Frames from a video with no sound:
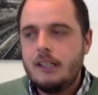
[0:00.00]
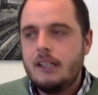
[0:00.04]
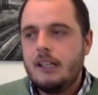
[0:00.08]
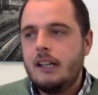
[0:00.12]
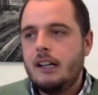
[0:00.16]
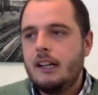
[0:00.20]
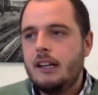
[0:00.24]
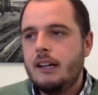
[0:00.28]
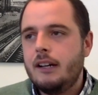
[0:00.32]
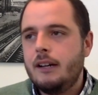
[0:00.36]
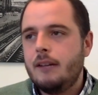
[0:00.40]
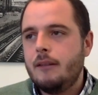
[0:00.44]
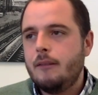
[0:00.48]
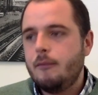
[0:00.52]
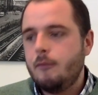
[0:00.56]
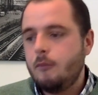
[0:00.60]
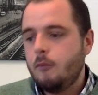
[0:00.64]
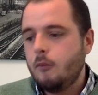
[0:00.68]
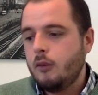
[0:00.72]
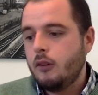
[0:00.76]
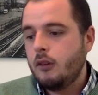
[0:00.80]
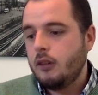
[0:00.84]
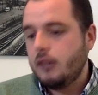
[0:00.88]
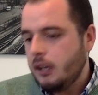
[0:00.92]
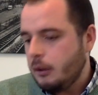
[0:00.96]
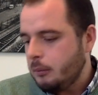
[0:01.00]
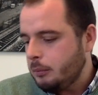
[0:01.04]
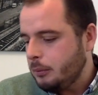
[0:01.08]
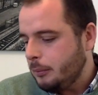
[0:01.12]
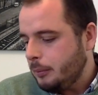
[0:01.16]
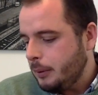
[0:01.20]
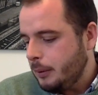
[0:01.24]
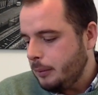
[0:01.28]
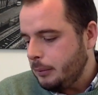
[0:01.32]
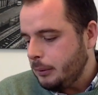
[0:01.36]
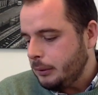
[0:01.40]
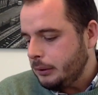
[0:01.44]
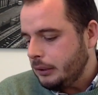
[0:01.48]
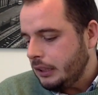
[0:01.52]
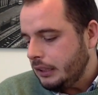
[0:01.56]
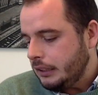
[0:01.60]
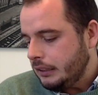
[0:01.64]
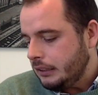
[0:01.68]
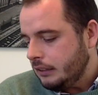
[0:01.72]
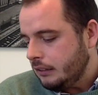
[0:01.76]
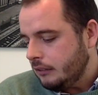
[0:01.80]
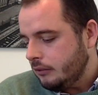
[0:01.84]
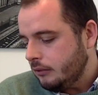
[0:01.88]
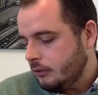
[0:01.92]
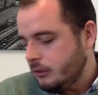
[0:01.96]
Got a couple of people lined
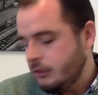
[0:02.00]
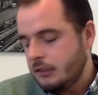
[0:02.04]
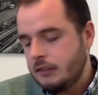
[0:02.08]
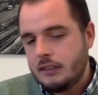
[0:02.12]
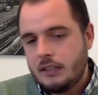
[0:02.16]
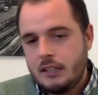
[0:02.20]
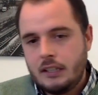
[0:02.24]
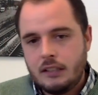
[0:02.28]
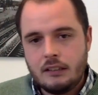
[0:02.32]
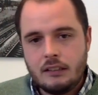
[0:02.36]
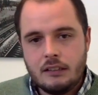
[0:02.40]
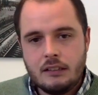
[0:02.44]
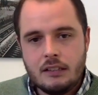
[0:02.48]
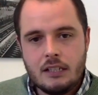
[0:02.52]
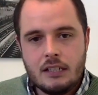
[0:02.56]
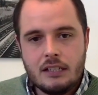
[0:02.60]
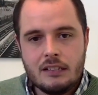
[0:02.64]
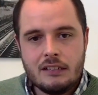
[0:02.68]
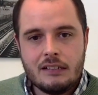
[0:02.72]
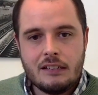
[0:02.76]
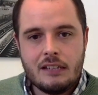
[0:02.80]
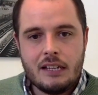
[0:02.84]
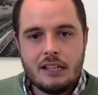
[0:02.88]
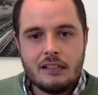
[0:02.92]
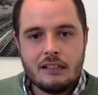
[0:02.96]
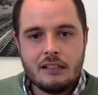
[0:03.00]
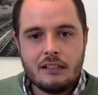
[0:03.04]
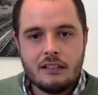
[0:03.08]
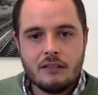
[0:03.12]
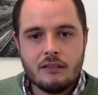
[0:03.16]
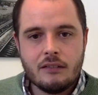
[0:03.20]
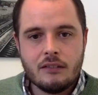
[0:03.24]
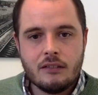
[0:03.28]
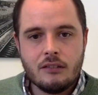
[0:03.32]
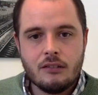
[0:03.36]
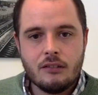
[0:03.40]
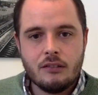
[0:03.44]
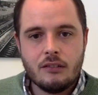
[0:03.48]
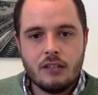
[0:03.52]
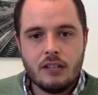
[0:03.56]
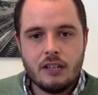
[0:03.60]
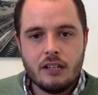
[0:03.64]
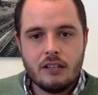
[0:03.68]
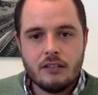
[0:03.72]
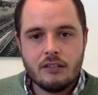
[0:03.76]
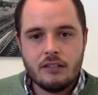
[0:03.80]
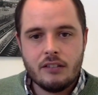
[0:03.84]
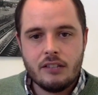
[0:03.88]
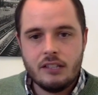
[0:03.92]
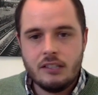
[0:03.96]
up, just getting the dates set up to do the
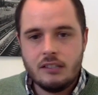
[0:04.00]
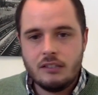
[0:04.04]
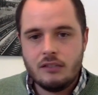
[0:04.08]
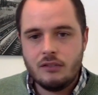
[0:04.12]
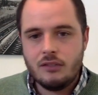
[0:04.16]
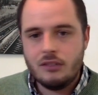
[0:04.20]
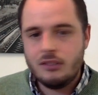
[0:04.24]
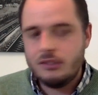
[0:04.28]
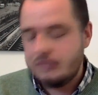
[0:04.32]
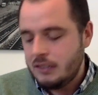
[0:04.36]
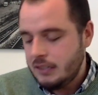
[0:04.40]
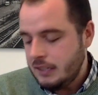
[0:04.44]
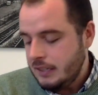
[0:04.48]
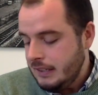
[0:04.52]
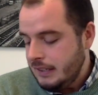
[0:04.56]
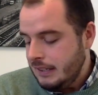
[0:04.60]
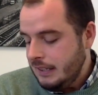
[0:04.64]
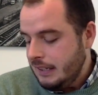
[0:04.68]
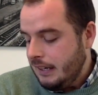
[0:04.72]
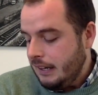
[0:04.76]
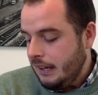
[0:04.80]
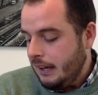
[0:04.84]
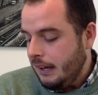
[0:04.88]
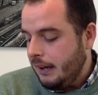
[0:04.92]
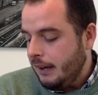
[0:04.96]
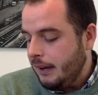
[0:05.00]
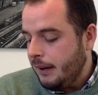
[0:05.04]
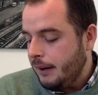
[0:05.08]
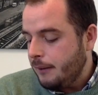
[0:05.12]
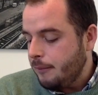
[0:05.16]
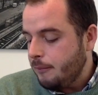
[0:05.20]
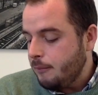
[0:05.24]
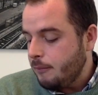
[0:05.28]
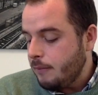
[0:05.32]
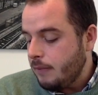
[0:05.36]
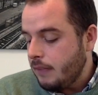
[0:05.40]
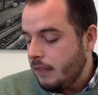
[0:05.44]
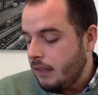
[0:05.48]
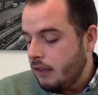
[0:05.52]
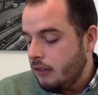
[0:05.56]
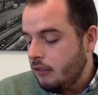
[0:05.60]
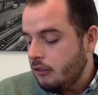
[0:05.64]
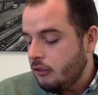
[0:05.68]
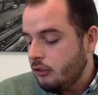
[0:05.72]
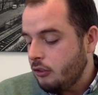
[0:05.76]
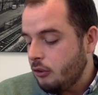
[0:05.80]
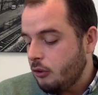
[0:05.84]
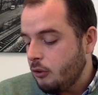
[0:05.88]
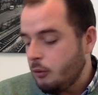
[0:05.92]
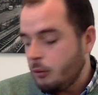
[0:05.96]
actual interviews.
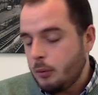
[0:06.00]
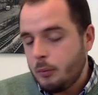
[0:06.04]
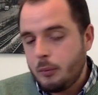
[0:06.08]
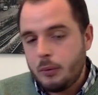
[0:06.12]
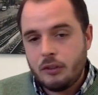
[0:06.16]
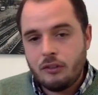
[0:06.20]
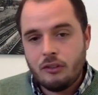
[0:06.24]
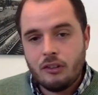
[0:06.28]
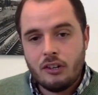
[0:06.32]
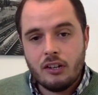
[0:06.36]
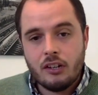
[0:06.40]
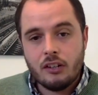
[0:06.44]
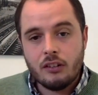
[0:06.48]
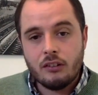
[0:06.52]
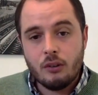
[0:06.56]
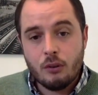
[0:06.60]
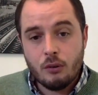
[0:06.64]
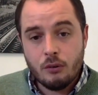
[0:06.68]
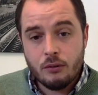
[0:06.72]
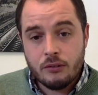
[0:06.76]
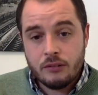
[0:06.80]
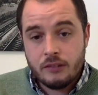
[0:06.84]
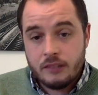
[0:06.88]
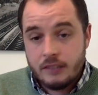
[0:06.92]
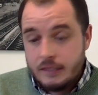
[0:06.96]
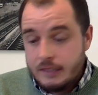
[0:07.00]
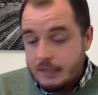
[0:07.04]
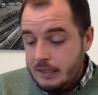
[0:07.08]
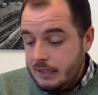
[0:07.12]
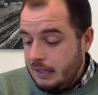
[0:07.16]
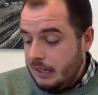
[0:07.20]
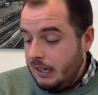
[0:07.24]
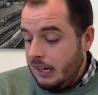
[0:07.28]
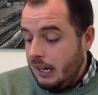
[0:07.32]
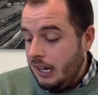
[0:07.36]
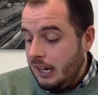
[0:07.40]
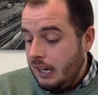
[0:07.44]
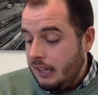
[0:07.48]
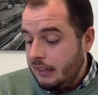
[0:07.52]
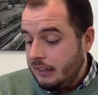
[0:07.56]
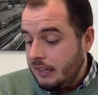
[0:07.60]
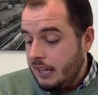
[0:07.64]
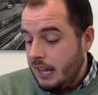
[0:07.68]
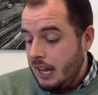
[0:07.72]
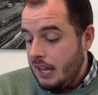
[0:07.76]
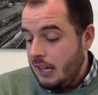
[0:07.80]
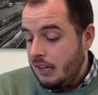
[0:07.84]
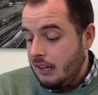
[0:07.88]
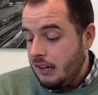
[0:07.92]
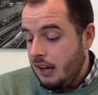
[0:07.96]
So we'll be sharing those. And
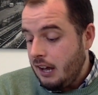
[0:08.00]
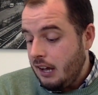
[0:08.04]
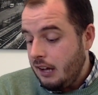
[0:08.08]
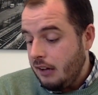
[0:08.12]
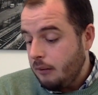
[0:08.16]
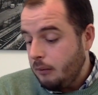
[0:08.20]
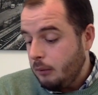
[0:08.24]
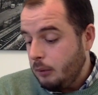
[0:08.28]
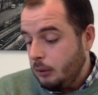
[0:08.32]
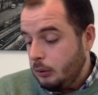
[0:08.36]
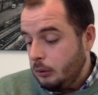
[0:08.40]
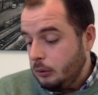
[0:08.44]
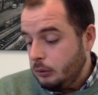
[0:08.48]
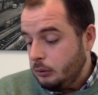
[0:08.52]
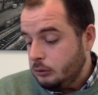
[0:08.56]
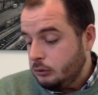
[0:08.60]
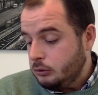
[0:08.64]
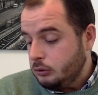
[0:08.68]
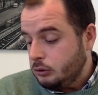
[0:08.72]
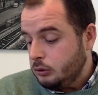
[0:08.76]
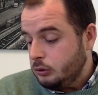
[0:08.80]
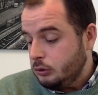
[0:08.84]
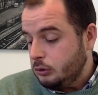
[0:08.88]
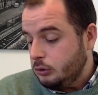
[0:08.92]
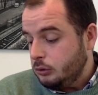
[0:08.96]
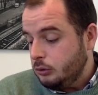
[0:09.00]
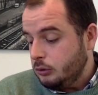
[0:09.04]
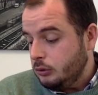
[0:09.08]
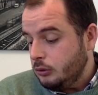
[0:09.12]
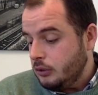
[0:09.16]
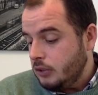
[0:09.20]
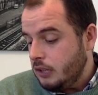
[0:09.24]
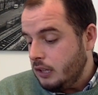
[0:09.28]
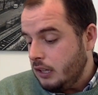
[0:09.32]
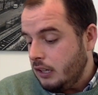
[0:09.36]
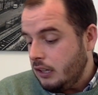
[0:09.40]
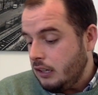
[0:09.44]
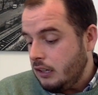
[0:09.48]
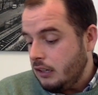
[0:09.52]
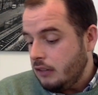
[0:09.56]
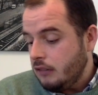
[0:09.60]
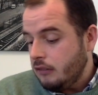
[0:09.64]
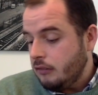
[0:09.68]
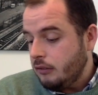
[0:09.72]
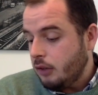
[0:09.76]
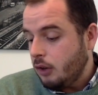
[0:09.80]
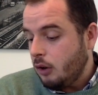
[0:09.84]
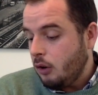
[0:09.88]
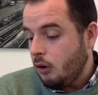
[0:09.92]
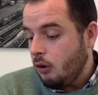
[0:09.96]
then I will do a
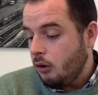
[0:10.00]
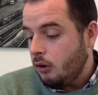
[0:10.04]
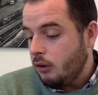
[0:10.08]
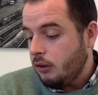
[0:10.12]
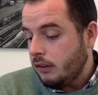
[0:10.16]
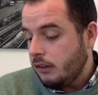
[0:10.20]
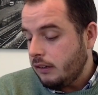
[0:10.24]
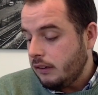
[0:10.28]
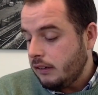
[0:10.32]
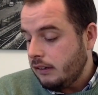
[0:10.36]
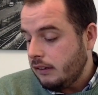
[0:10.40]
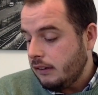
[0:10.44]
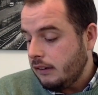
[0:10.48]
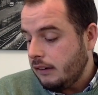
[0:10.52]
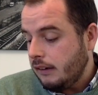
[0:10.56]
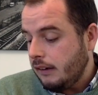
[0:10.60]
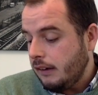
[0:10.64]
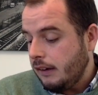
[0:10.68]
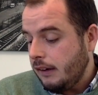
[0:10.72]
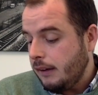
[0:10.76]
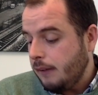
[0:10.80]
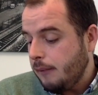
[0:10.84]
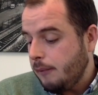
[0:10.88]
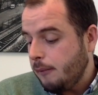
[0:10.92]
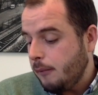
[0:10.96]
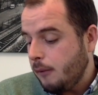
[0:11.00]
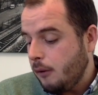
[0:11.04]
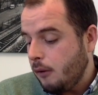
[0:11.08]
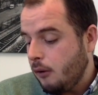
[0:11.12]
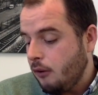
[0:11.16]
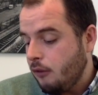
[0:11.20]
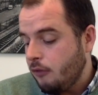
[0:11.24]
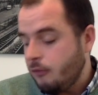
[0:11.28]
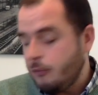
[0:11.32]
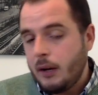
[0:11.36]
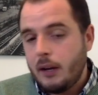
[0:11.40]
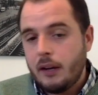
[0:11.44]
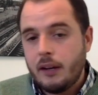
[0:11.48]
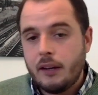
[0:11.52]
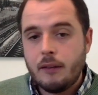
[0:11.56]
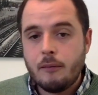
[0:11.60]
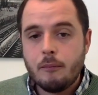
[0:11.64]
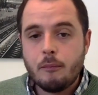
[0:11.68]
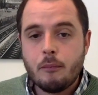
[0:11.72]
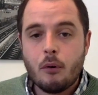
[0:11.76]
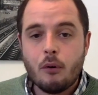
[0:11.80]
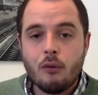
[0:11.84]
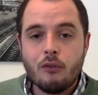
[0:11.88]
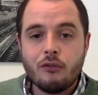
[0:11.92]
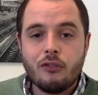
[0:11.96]
recording of my
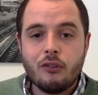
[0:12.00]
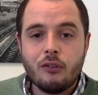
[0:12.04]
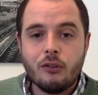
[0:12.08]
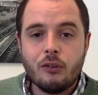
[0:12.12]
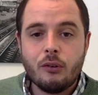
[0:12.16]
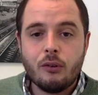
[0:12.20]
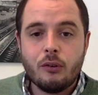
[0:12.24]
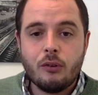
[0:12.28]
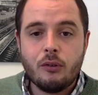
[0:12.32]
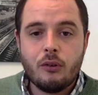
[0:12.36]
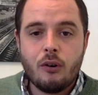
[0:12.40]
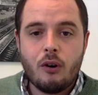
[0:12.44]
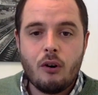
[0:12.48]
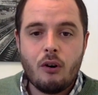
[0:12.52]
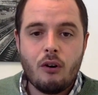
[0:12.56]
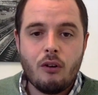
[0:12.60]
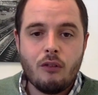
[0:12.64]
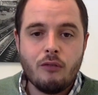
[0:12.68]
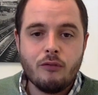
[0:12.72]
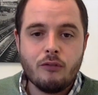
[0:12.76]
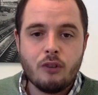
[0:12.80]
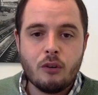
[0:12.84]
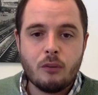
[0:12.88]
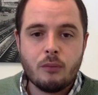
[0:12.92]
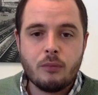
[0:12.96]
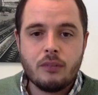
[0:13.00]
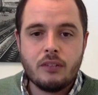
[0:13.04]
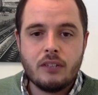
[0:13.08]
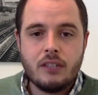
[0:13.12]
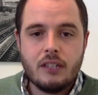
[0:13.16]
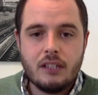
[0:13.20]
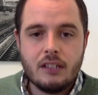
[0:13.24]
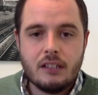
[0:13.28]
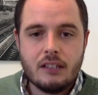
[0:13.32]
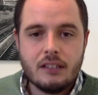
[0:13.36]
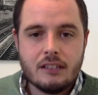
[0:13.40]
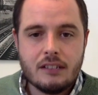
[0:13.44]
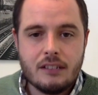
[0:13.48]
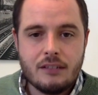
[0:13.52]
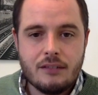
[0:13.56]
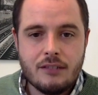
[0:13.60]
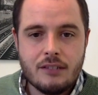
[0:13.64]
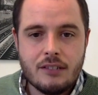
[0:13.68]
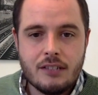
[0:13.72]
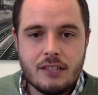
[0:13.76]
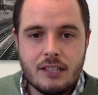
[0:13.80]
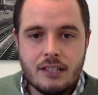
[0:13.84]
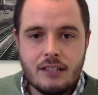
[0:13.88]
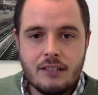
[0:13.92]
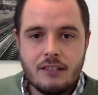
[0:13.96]
portfolio of job seeking
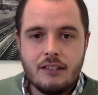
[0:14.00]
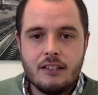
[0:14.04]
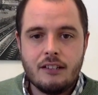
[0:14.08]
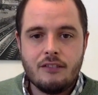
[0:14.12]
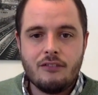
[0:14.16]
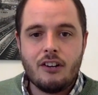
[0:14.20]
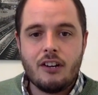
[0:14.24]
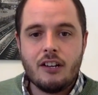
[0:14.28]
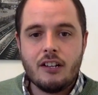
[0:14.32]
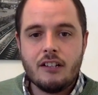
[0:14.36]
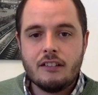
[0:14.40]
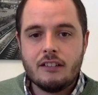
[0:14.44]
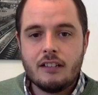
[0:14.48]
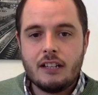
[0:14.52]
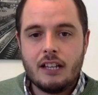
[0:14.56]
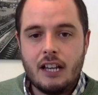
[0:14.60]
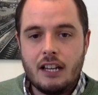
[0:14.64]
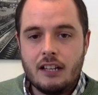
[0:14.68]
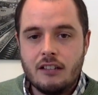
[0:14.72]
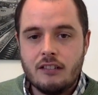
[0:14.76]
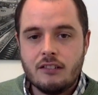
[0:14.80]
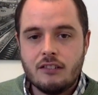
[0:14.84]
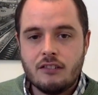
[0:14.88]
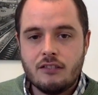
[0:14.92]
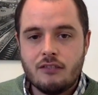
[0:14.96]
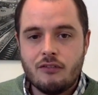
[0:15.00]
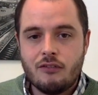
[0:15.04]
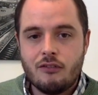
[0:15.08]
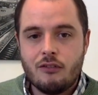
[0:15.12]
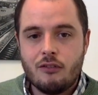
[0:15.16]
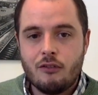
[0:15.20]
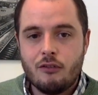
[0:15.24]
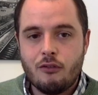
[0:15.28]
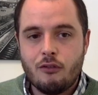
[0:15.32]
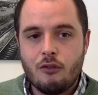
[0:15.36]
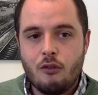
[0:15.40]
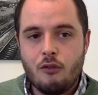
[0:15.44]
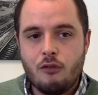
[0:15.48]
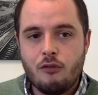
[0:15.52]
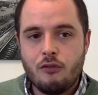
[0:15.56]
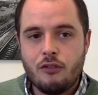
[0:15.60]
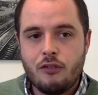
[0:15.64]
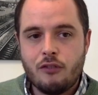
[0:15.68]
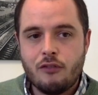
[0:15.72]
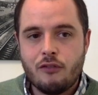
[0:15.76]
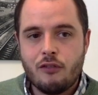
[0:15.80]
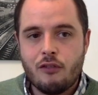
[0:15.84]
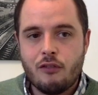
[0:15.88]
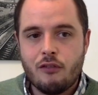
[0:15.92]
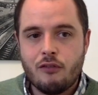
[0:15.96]
activity advice, again, just for hopefully
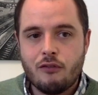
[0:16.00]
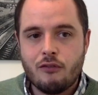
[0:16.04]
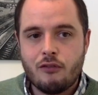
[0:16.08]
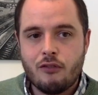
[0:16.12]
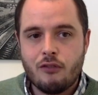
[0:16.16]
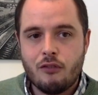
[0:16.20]
for